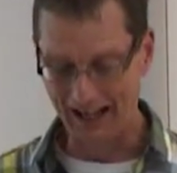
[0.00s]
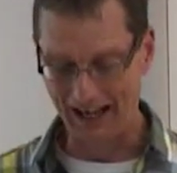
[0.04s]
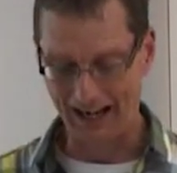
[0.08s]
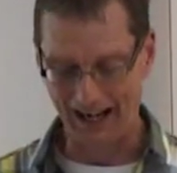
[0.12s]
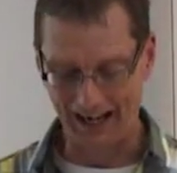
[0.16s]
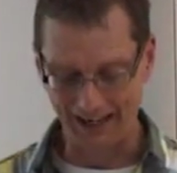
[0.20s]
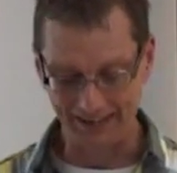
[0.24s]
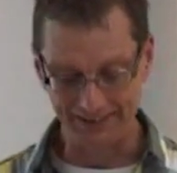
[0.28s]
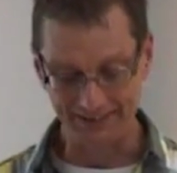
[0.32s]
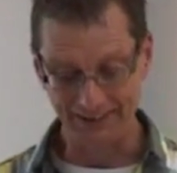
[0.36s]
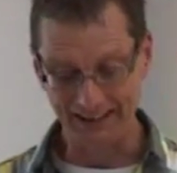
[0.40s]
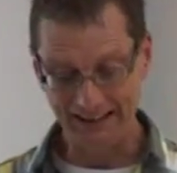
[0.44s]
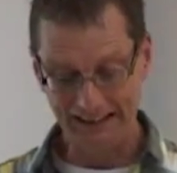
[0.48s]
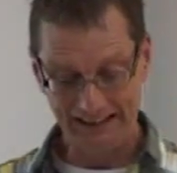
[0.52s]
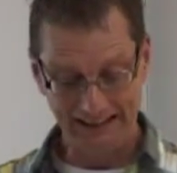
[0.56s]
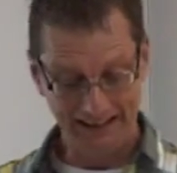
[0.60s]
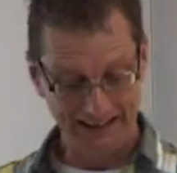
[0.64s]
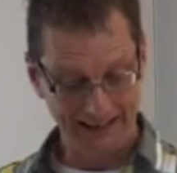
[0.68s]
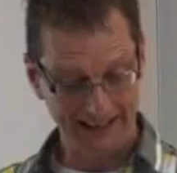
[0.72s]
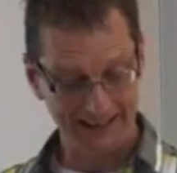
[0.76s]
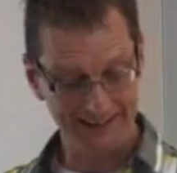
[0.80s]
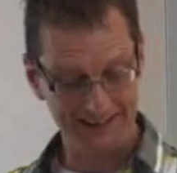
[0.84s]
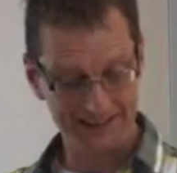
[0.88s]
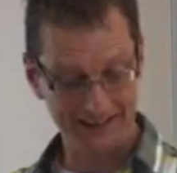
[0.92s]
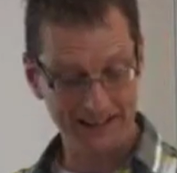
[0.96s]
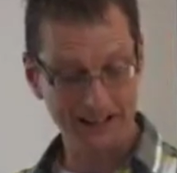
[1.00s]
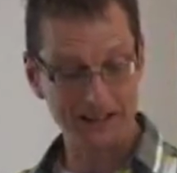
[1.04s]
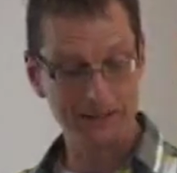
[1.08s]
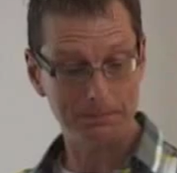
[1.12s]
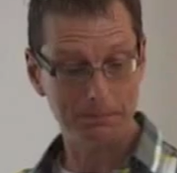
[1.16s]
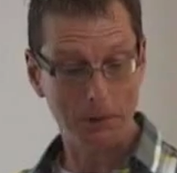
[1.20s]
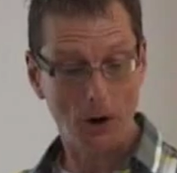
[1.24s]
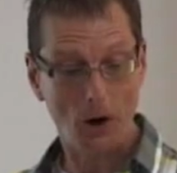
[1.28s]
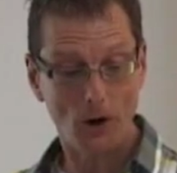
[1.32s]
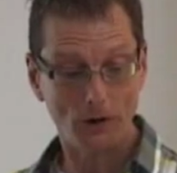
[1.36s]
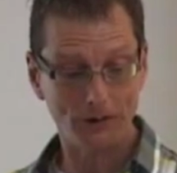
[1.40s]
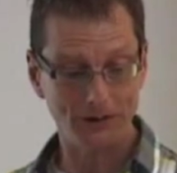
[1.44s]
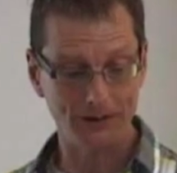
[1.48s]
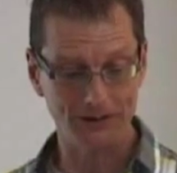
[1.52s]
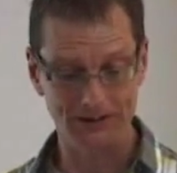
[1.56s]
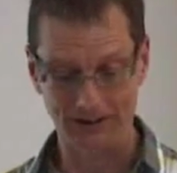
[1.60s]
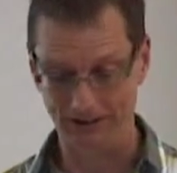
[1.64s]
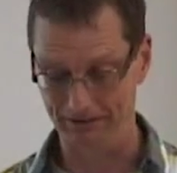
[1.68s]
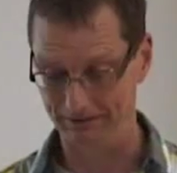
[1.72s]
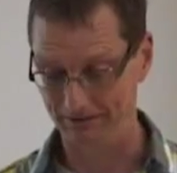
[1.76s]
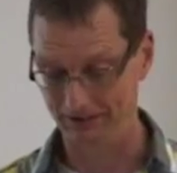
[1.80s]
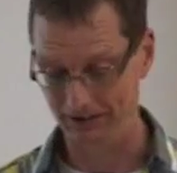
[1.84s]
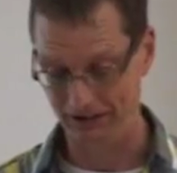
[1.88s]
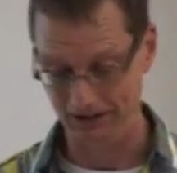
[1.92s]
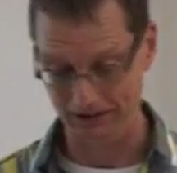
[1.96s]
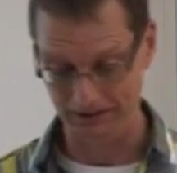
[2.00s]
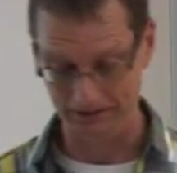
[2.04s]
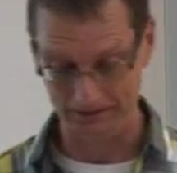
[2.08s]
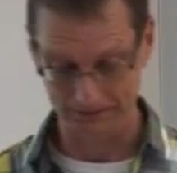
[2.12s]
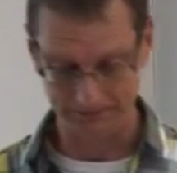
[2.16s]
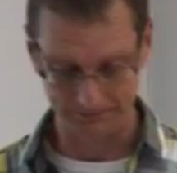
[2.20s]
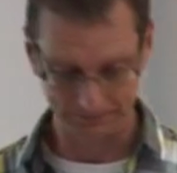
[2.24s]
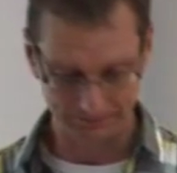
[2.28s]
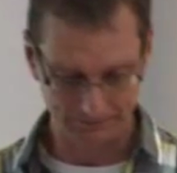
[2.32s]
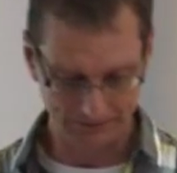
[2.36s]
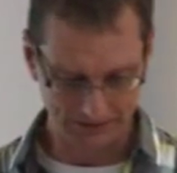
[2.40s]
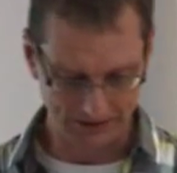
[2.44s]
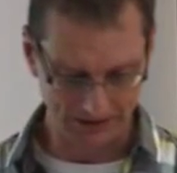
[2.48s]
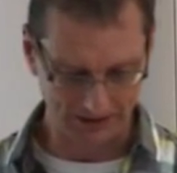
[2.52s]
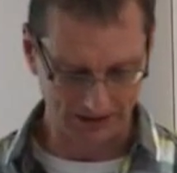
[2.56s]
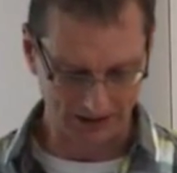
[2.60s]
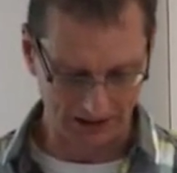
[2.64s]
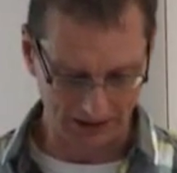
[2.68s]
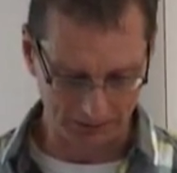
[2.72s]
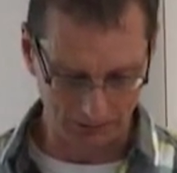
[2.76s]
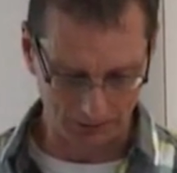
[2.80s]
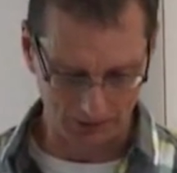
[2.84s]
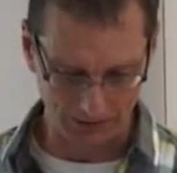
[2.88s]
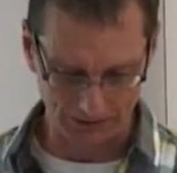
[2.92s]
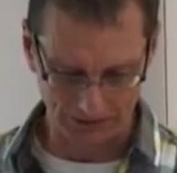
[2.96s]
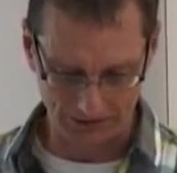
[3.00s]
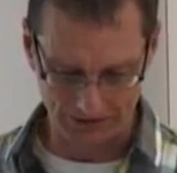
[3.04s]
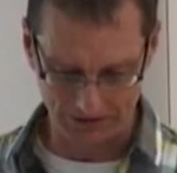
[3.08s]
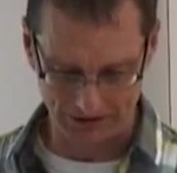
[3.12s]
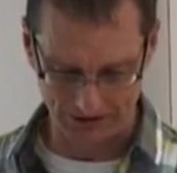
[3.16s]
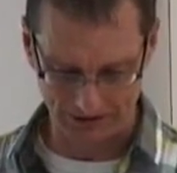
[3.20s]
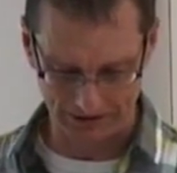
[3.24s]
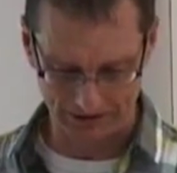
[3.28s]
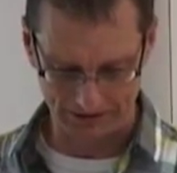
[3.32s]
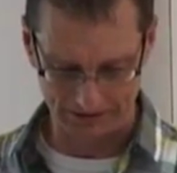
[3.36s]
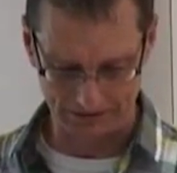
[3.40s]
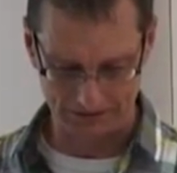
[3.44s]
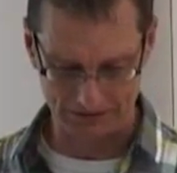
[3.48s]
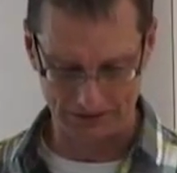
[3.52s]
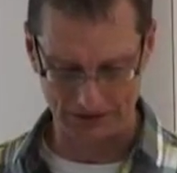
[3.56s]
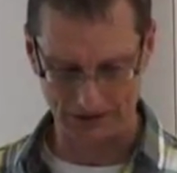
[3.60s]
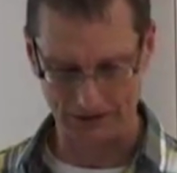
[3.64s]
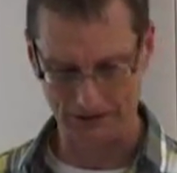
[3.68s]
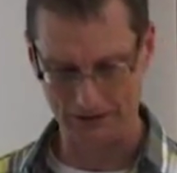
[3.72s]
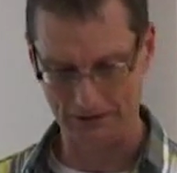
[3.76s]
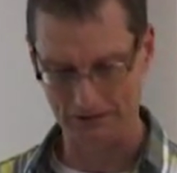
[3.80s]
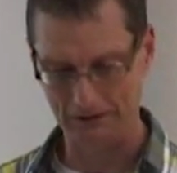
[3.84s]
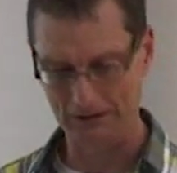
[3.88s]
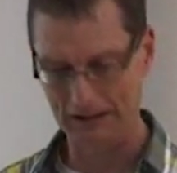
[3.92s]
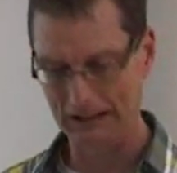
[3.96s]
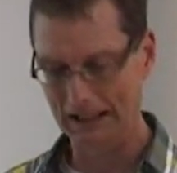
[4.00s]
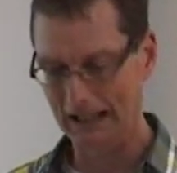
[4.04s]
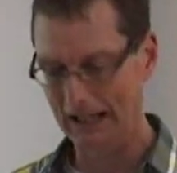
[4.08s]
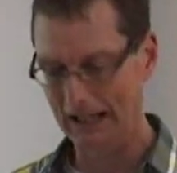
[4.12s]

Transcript: And it's this positive view that I want to